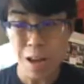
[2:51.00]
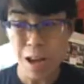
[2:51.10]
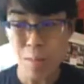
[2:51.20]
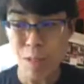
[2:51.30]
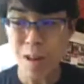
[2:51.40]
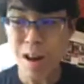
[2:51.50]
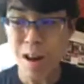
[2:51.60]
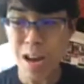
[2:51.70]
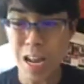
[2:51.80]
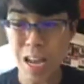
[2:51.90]
come
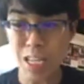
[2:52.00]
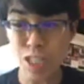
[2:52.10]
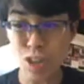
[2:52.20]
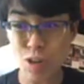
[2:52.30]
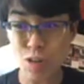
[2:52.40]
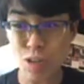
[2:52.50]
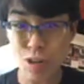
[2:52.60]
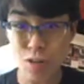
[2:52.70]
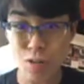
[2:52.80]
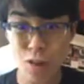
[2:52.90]
along and I start
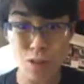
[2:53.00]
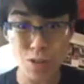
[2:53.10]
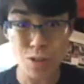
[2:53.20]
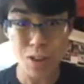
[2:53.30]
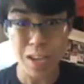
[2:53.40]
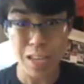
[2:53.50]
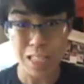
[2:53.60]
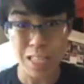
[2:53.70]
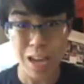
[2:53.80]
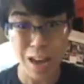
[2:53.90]
to falter. I
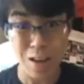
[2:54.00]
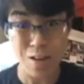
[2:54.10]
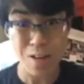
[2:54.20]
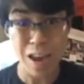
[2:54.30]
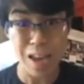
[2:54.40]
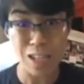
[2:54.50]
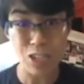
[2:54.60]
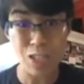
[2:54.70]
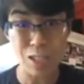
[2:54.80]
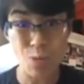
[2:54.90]
get tired. I
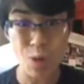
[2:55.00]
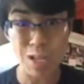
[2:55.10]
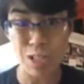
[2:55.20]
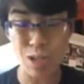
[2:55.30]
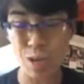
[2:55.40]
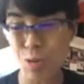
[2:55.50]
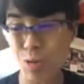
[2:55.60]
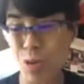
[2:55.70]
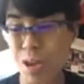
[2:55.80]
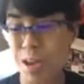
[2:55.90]
just want
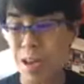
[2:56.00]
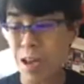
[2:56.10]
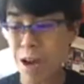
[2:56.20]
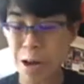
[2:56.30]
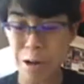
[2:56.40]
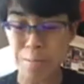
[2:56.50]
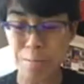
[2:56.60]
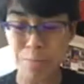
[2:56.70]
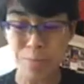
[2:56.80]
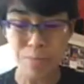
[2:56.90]
to,
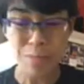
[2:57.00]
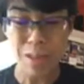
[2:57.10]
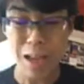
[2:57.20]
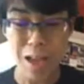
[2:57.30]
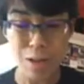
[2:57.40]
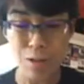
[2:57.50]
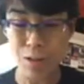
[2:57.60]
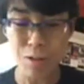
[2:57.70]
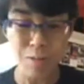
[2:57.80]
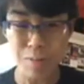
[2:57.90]
um, I don't
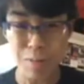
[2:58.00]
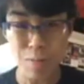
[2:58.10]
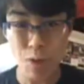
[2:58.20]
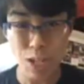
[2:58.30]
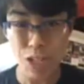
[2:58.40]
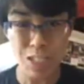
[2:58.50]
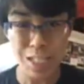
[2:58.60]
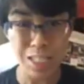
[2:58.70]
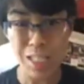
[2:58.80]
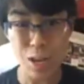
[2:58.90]
know, my brain just
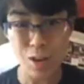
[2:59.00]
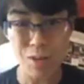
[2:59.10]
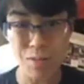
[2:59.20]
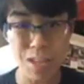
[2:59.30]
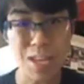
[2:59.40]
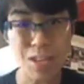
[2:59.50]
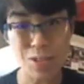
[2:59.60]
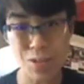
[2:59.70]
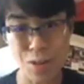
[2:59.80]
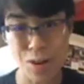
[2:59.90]
gets tired of thinking
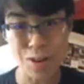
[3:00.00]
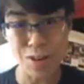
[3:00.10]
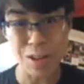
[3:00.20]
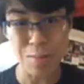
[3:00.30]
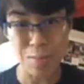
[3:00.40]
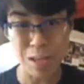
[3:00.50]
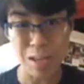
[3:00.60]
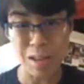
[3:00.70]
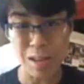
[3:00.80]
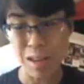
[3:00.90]
so hard and
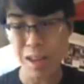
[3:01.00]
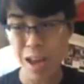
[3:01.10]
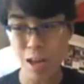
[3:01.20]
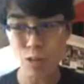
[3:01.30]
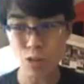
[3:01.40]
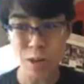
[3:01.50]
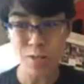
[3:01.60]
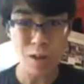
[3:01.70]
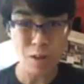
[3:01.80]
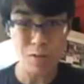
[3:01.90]
being, I trying to
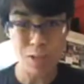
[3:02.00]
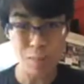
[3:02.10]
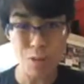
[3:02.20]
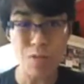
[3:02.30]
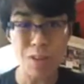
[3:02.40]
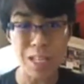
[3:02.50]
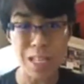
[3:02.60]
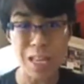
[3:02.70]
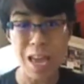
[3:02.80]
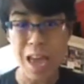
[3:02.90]
follow everything
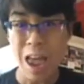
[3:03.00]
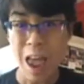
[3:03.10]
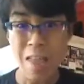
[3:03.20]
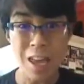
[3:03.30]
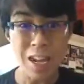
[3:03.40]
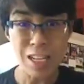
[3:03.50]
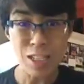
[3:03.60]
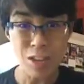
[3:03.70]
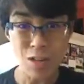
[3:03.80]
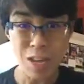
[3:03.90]
perfectly. And then I
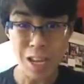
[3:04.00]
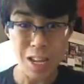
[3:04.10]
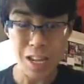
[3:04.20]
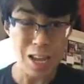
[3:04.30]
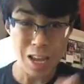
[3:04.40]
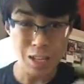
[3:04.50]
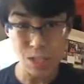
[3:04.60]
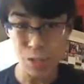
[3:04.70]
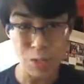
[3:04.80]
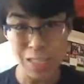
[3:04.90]
start getting kind of
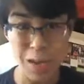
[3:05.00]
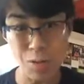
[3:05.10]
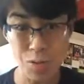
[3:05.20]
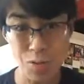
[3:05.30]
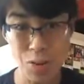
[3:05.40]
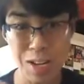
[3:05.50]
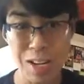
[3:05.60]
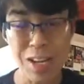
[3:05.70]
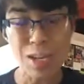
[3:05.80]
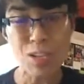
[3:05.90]
stressed out over it.
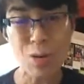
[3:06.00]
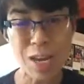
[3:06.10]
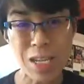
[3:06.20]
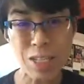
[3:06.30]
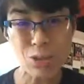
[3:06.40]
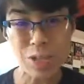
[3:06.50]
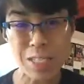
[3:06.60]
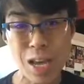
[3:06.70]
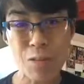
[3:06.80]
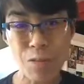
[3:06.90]
So I get
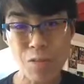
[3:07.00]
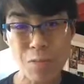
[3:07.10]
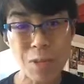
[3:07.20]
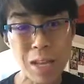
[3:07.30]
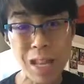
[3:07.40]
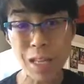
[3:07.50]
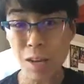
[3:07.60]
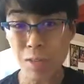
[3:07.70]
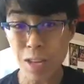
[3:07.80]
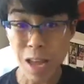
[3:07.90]
stressed out over a plan. I
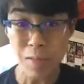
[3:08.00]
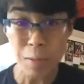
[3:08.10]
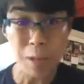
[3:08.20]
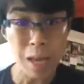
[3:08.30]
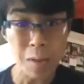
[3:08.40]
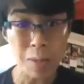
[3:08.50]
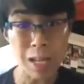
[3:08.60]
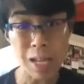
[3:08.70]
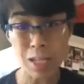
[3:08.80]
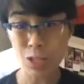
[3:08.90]
love to have a plan, but
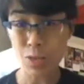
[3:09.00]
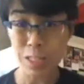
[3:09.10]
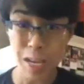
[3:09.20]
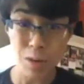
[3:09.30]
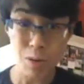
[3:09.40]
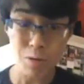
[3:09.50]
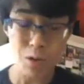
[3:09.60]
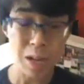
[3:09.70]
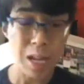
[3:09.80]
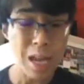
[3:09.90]
then I get stressed out over
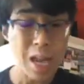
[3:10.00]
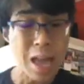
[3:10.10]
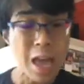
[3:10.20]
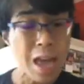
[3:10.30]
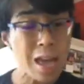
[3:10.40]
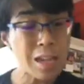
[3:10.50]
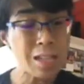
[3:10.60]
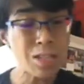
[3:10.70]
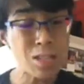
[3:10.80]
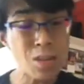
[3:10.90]
it.
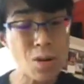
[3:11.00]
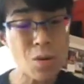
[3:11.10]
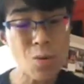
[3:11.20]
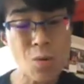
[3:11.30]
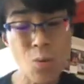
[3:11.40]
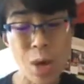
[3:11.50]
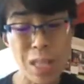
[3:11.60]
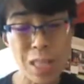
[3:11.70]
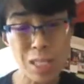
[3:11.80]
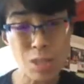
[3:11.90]
And so
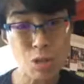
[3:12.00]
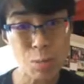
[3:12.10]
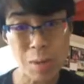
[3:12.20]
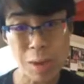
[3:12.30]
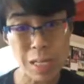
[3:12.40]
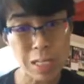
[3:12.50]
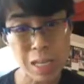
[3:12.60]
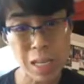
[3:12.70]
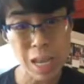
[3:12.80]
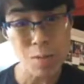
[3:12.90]
when this To Be
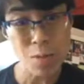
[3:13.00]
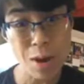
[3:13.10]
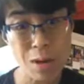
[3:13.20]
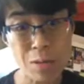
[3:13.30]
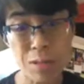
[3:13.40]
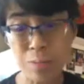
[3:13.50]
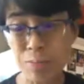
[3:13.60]
Mindset came around,